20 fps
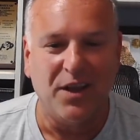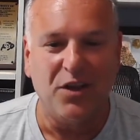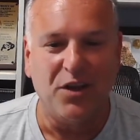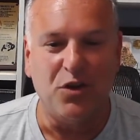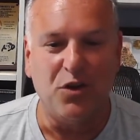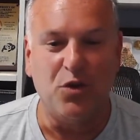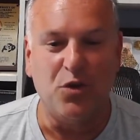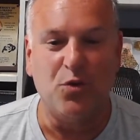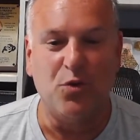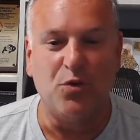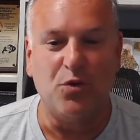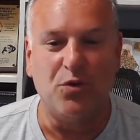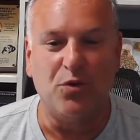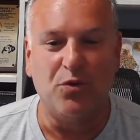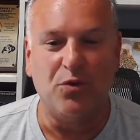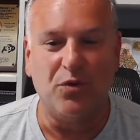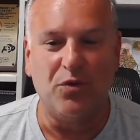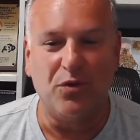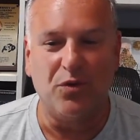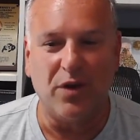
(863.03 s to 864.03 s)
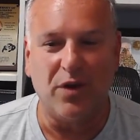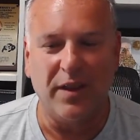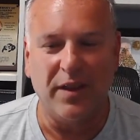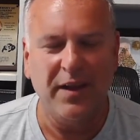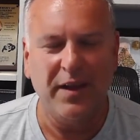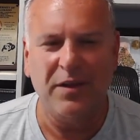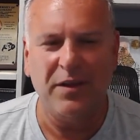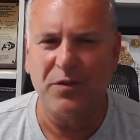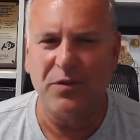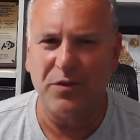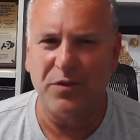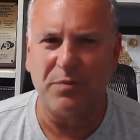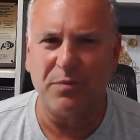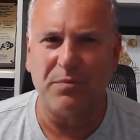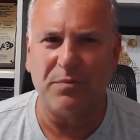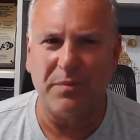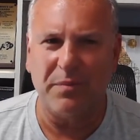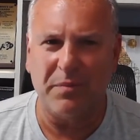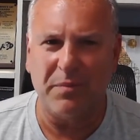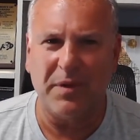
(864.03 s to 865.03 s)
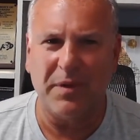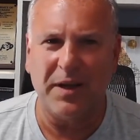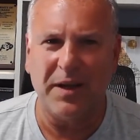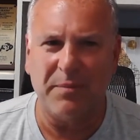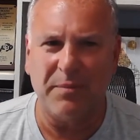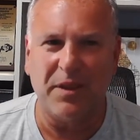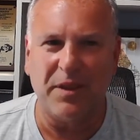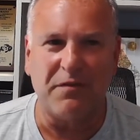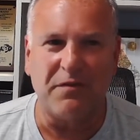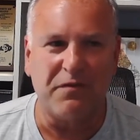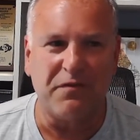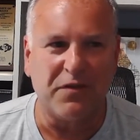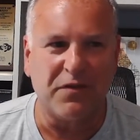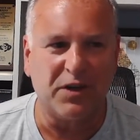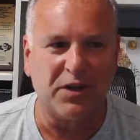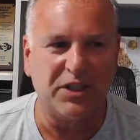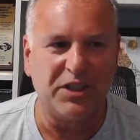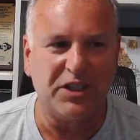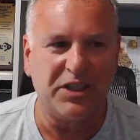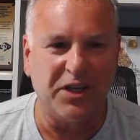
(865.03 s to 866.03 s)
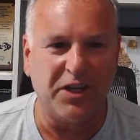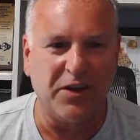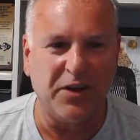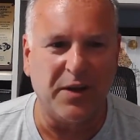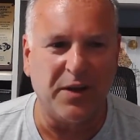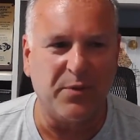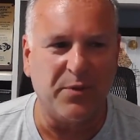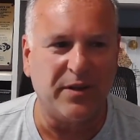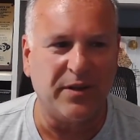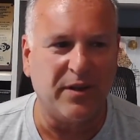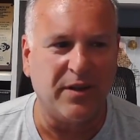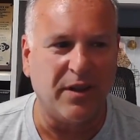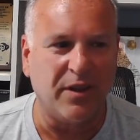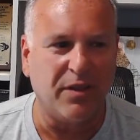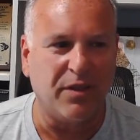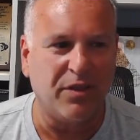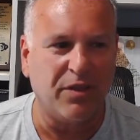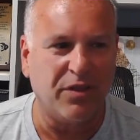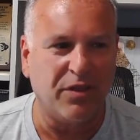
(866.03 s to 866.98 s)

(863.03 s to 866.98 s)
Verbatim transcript: I think this might have been the first year they went to the